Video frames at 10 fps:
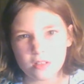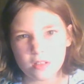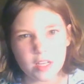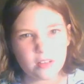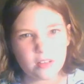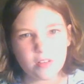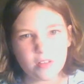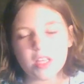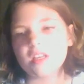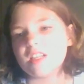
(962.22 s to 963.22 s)
I don't know.
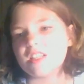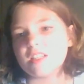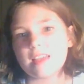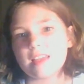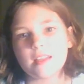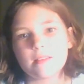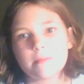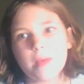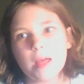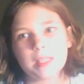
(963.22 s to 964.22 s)
And she's like,
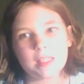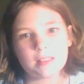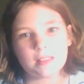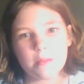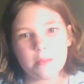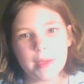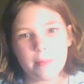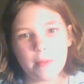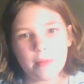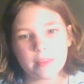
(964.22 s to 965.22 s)
Mommy, the
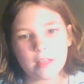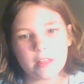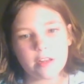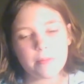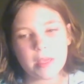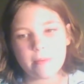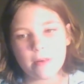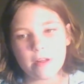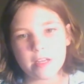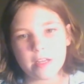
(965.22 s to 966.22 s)
little
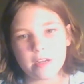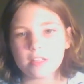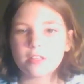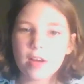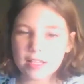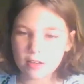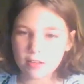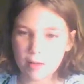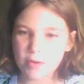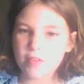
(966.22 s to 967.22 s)
people are here. You guys
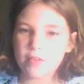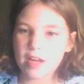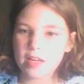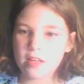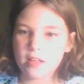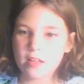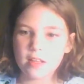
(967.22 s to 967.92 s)
know that movie, right?